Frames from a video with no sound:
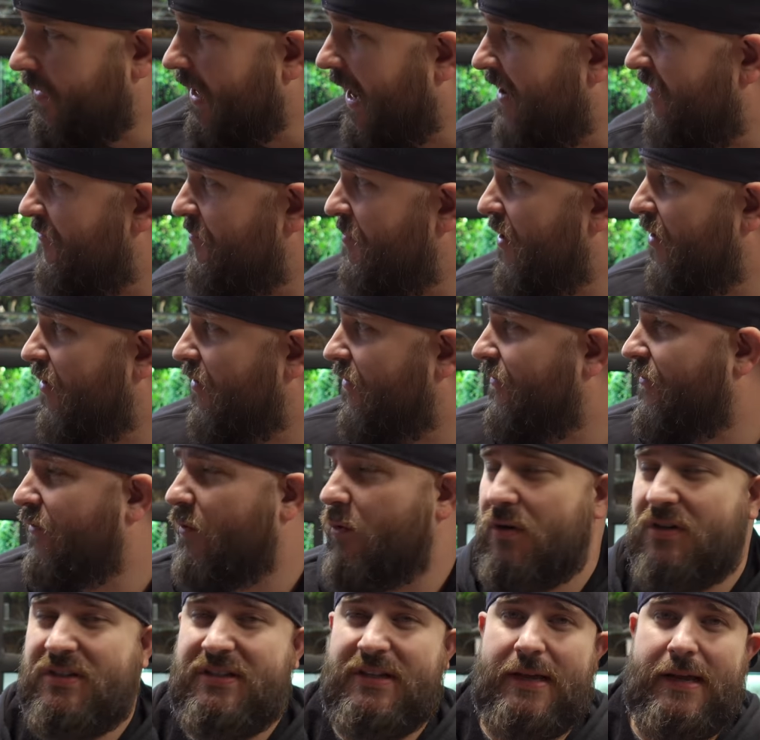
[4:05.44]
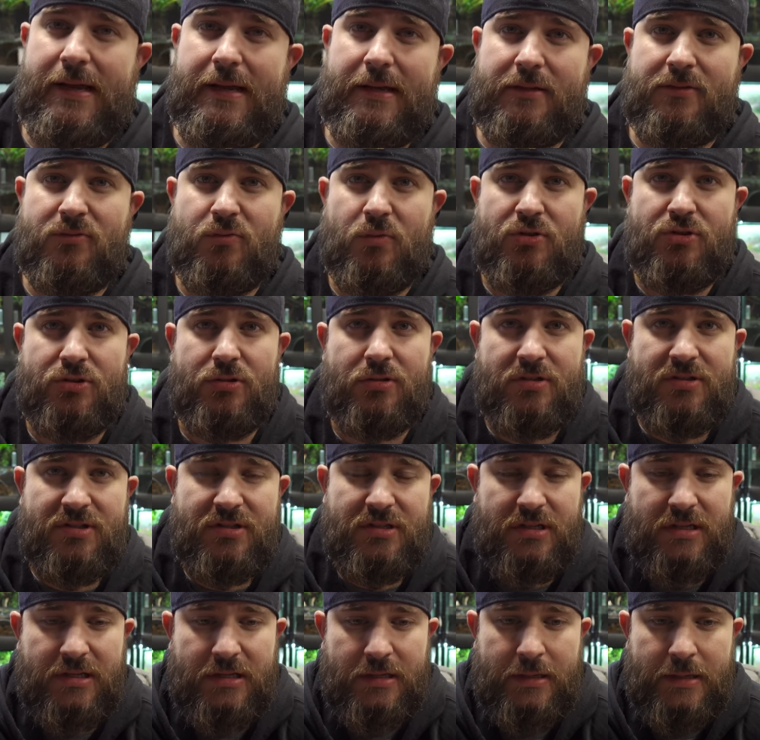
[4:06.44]
I've built four tanks, which you'll
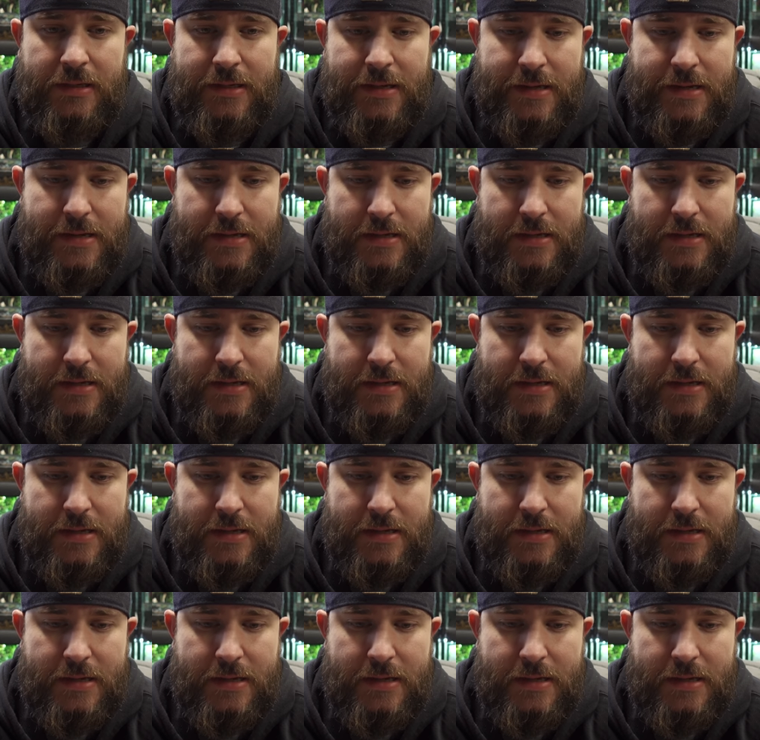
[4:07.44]
see.